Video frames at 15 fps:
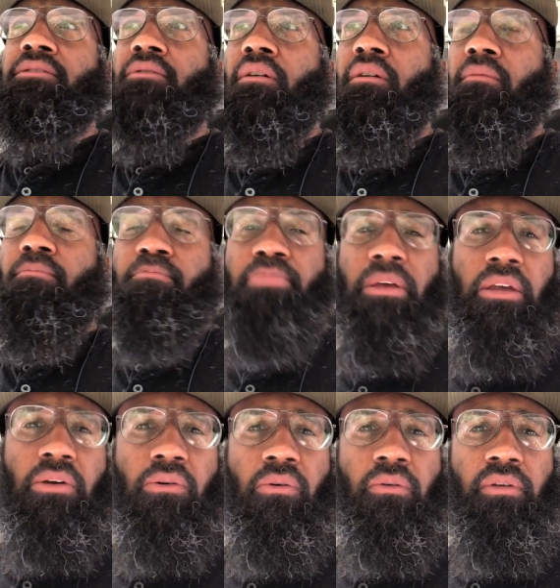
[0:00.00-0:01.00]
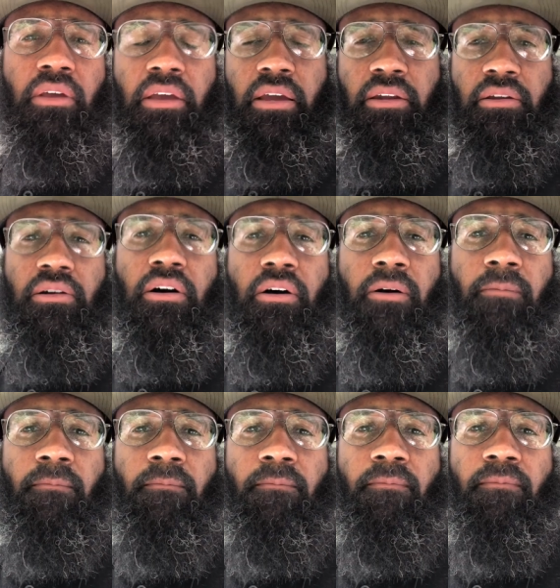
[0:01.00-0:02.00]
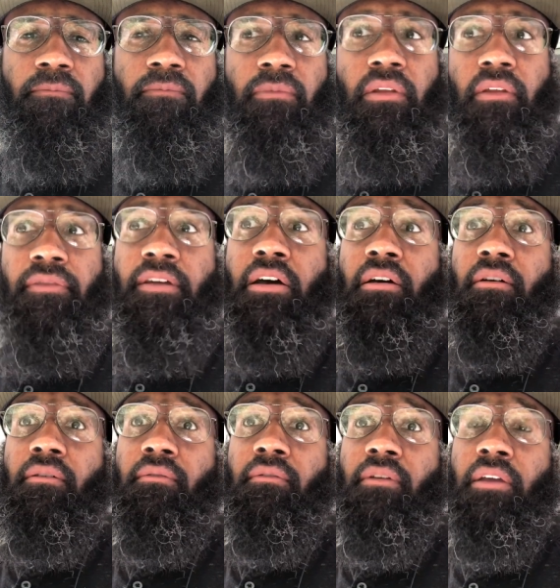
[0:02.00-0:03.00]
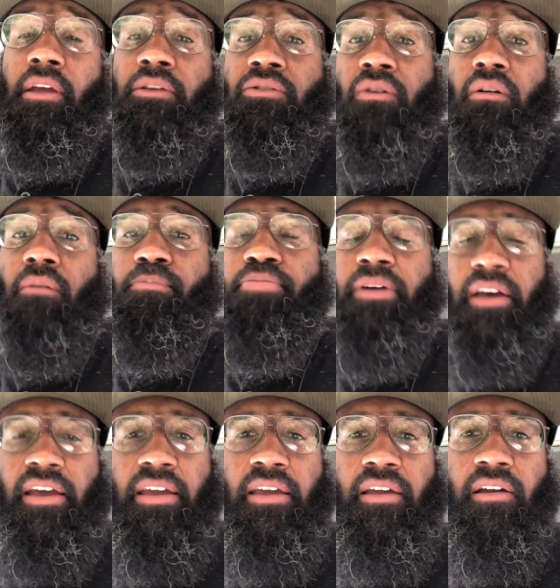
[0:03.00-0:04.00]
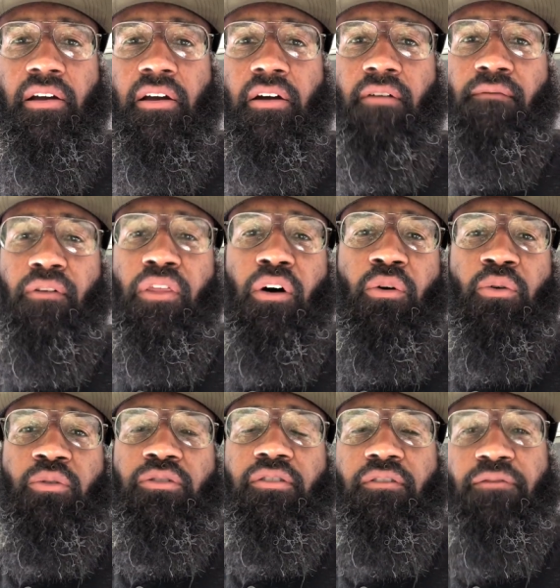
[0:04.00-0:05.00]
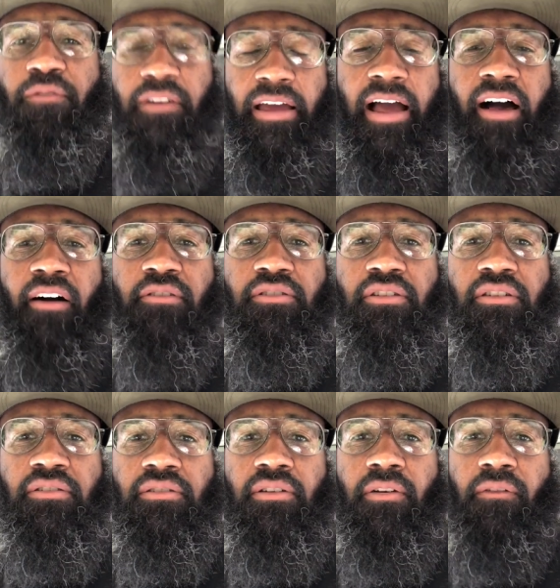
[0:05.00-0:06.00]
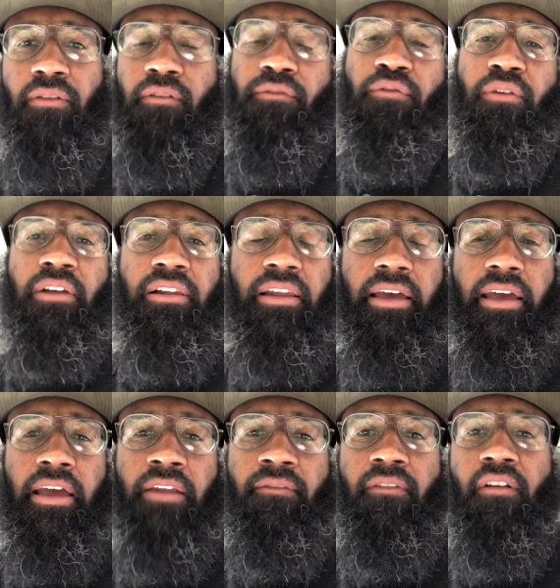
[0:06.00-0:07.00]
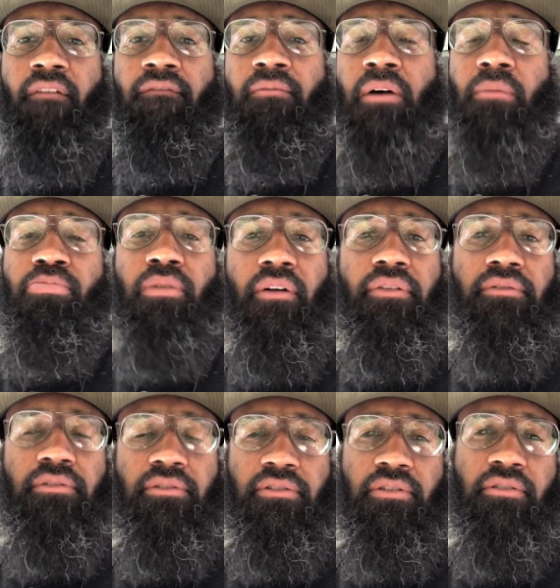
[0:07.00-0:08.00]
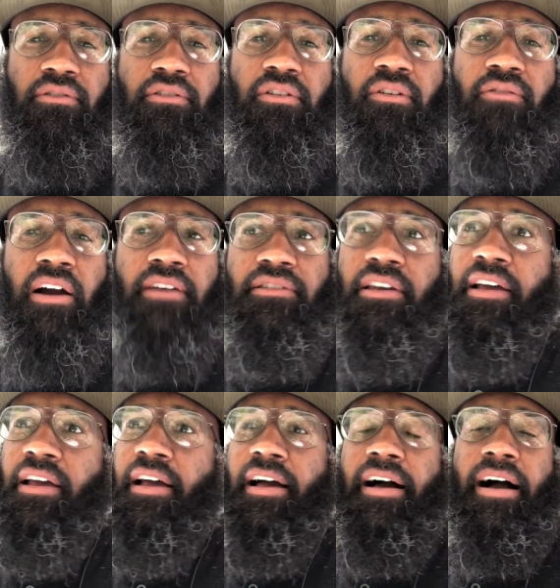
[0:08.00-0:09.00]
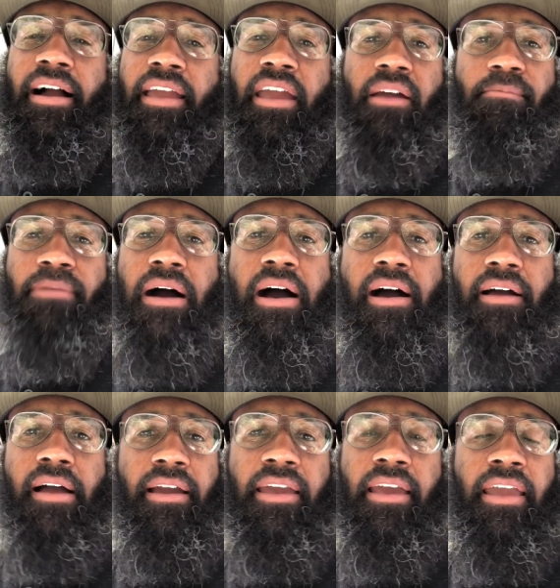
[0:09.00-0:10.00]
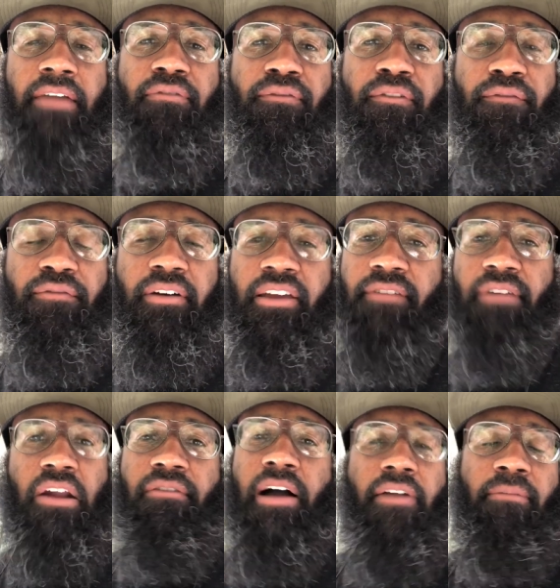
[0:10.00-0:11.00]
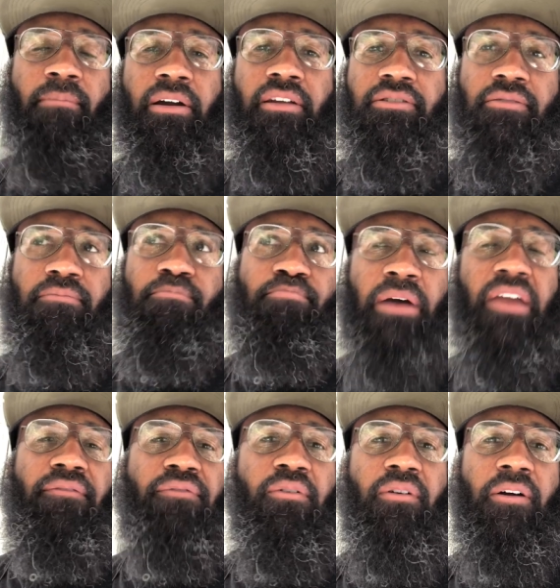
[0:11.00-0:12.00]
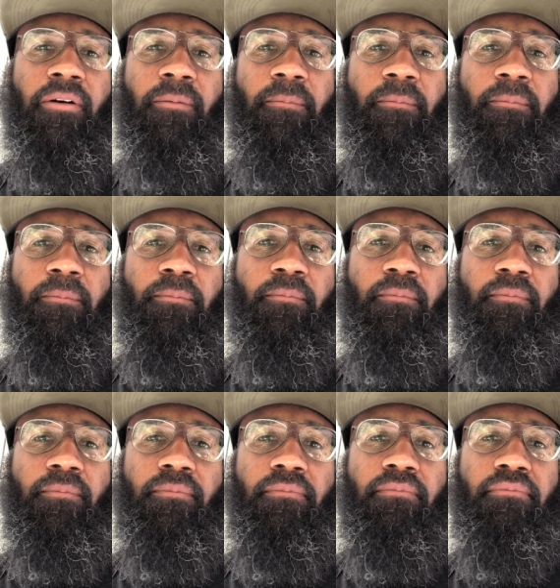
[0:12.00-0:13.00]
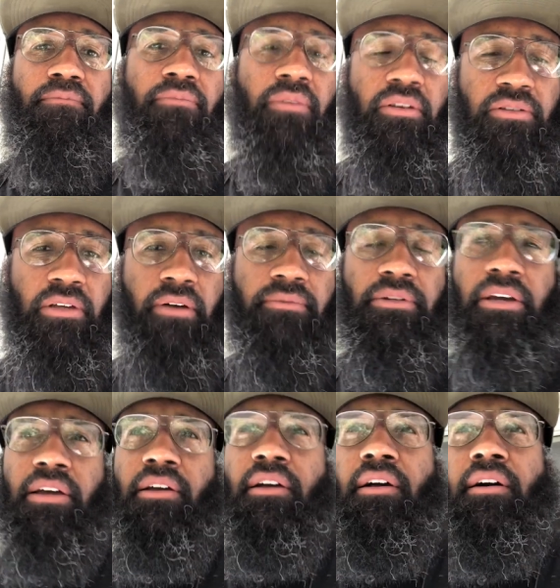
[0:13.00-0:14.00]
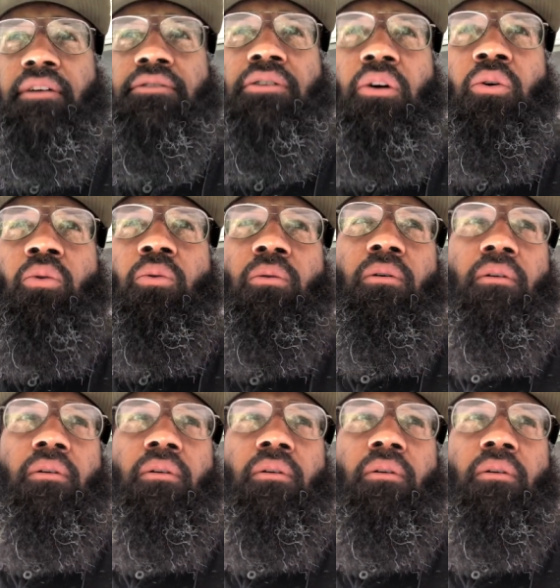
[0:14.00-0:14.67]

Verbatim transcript: going to build income that is going to pay for those free houses, free land for my brothers and sisters in Christ. I can't buy, I can't give it for free if I don't have the money to pay for it. You see what I'm saying? So